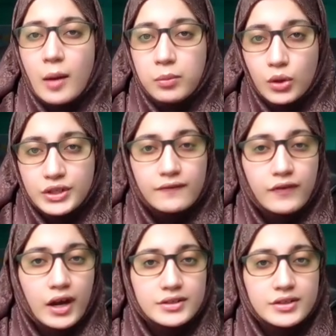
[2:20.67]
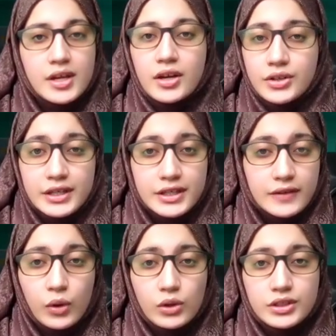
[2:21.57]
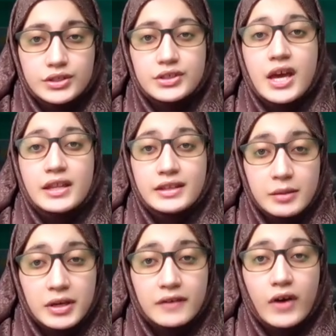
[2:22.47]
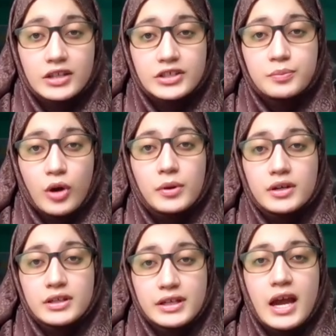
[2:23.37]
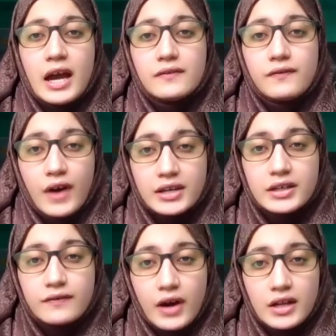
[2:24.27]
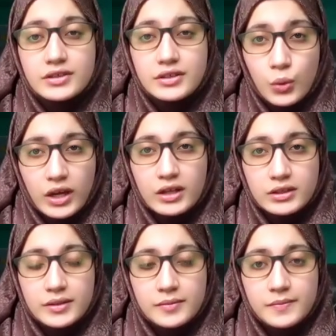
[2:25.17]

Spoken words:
uploading files, creating folders, naming files properly, and finding files quickly.